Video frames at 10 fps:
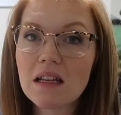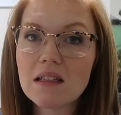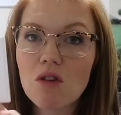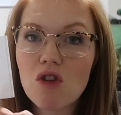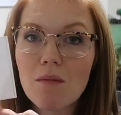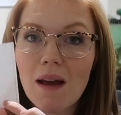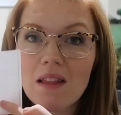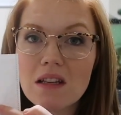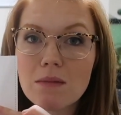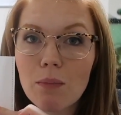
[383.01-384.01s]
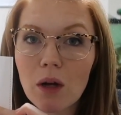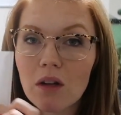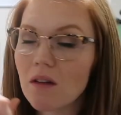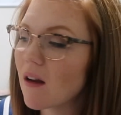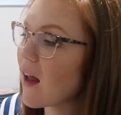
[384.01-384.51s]
And so she made this
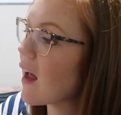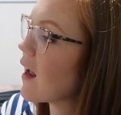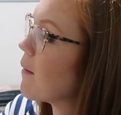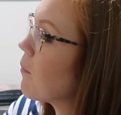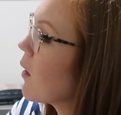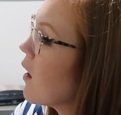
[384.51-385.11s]
book today.